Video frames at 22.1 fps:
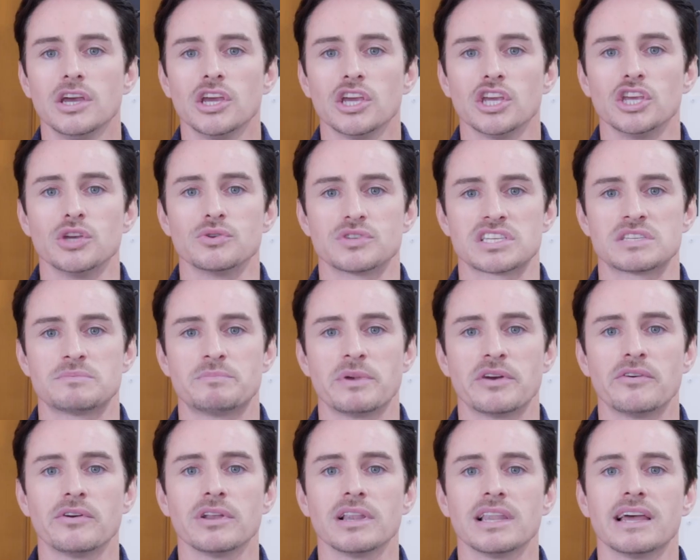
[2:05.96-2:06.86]
Use a
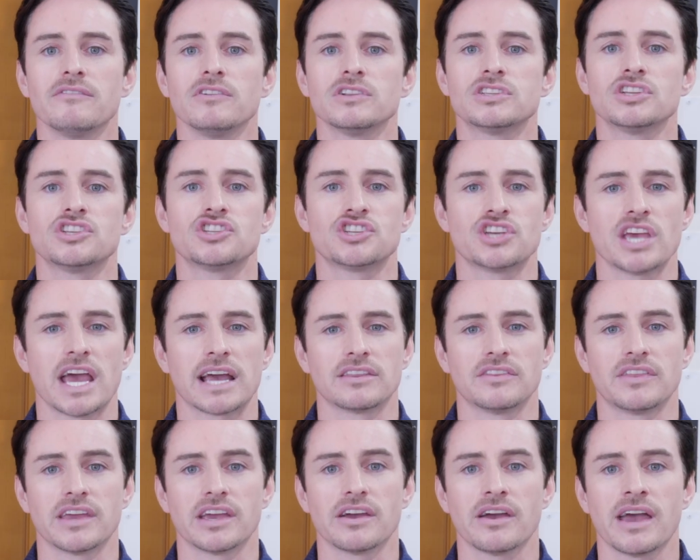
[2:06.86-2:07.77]
spirit level to check
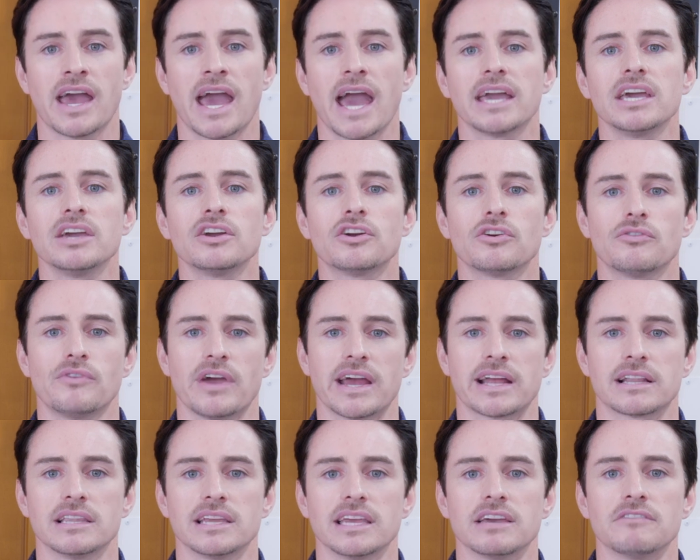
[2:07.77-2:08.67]
that they are hanging
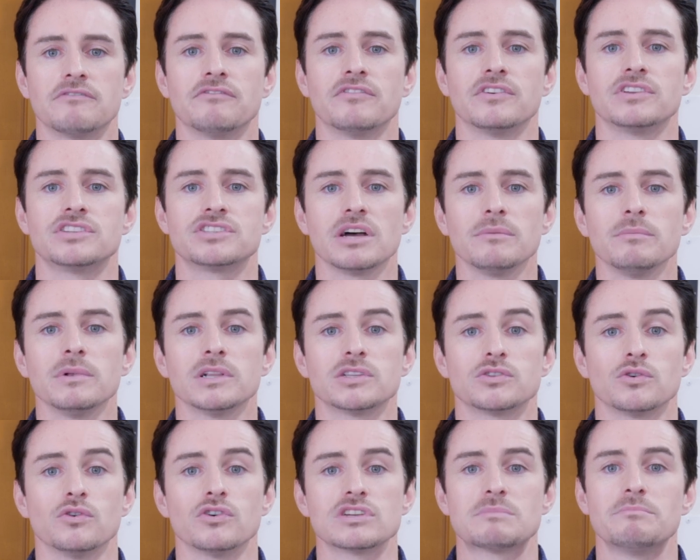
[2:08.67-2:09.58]
correctly, and for double
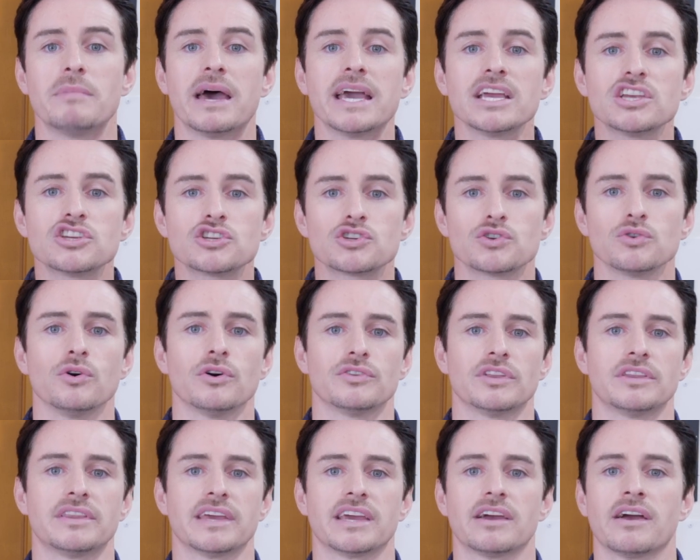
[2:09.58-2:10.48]
doors, make sure
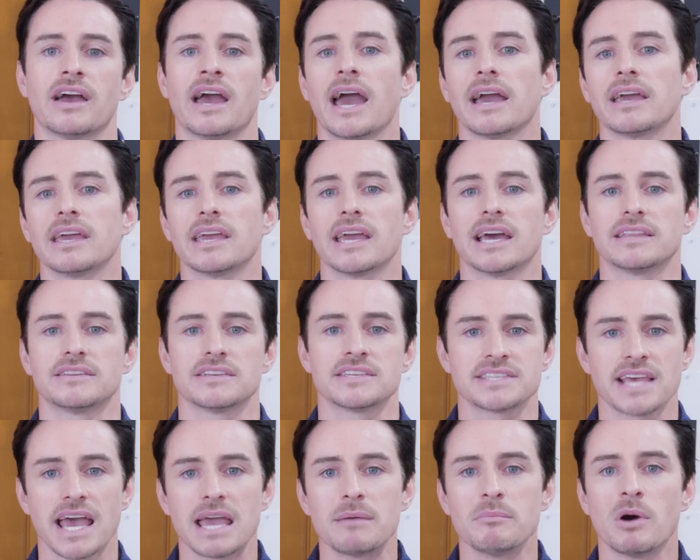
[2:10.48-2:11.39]
that they are hanging at the
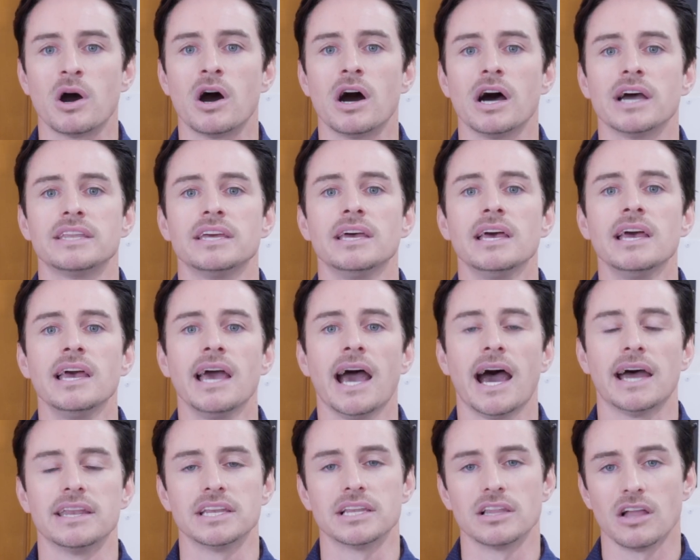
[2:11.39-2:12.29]
same height
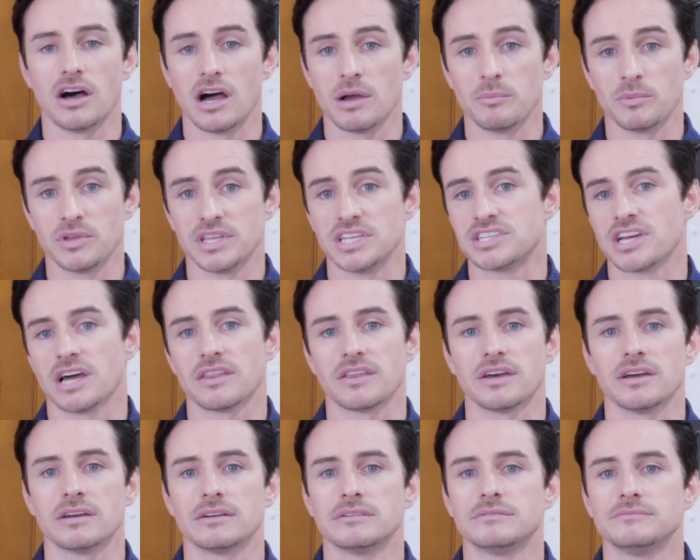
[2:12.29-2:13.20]
and in line with each other.